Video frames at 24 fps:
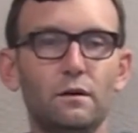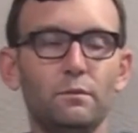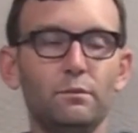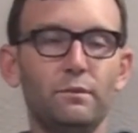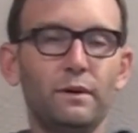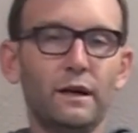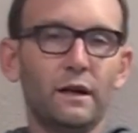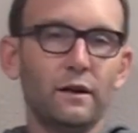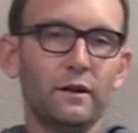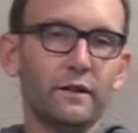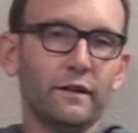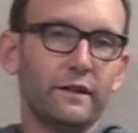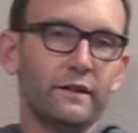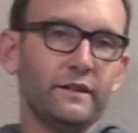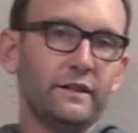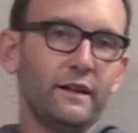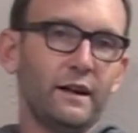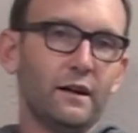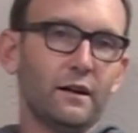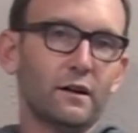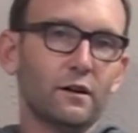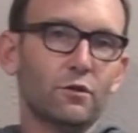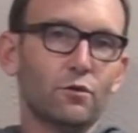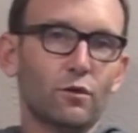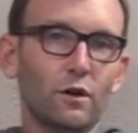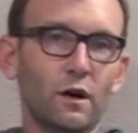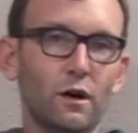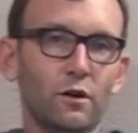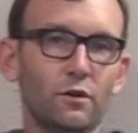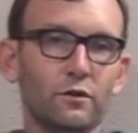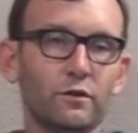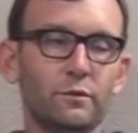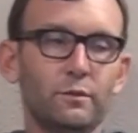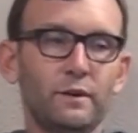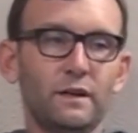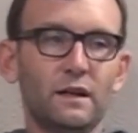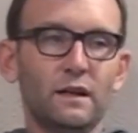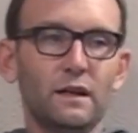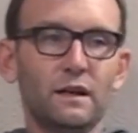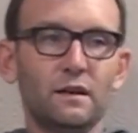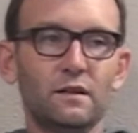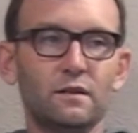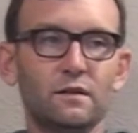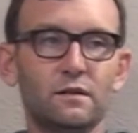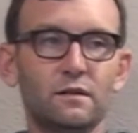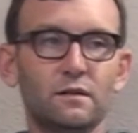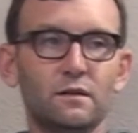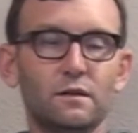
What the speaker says: better than Derrick Rose because